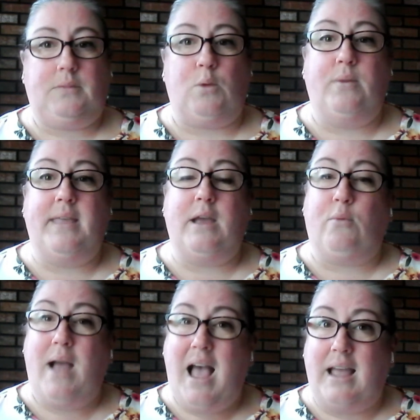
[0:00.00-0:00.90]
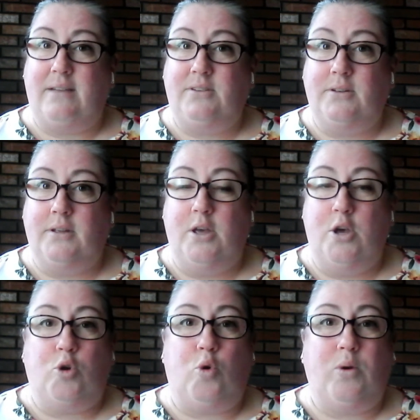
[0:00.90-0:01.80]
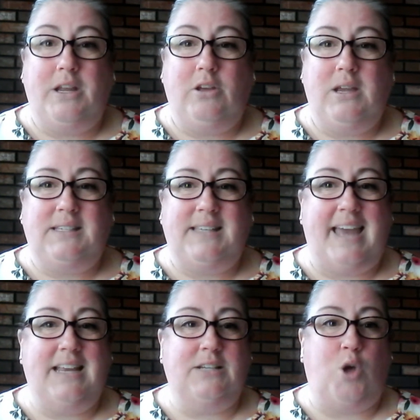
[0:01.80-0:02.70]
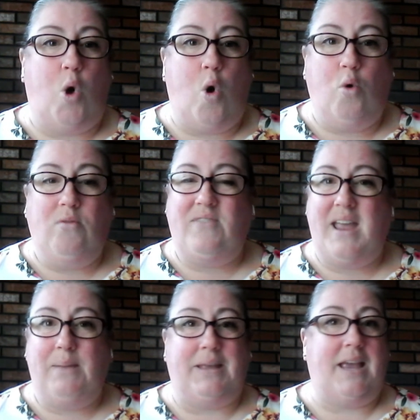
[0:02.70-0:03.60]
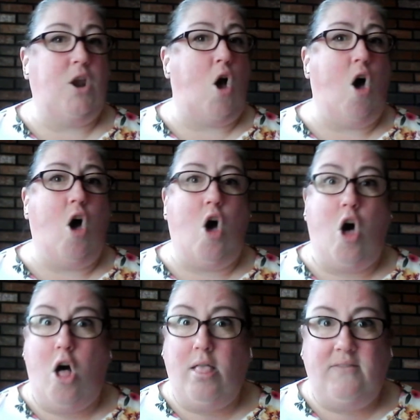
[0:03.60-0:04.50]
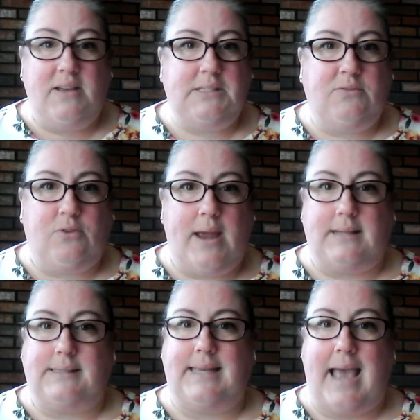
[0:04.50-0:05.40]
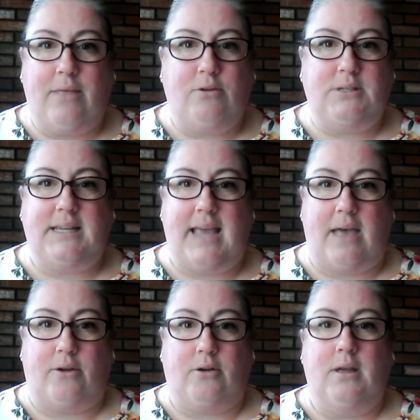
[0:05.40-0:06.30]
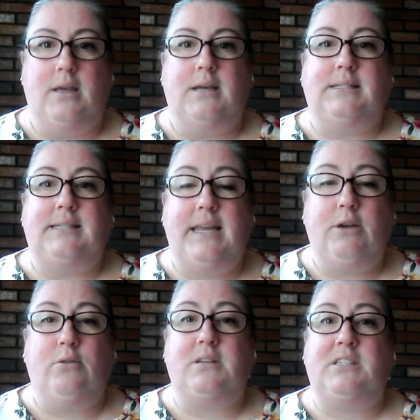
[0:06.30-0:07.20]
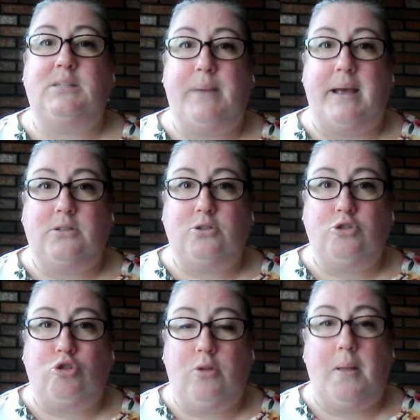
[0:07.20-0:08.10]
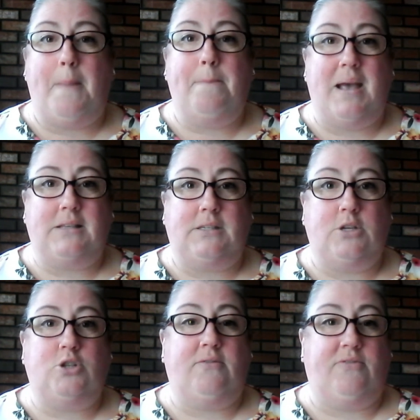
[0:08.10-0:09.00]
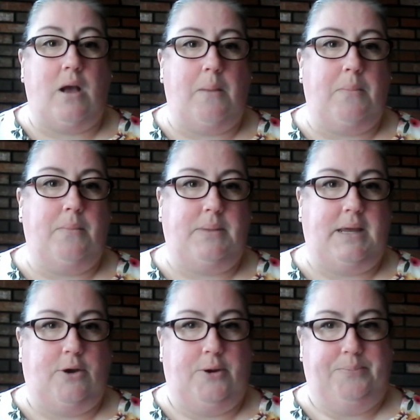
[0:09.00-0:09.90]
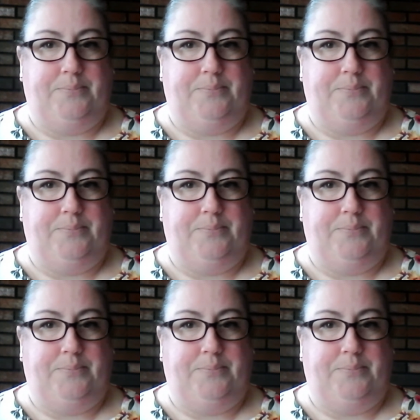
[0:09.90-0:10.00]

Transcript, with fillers: When they arrived, Cornelius had his whole family and all of his friends gathered together to hear the special message from Peter.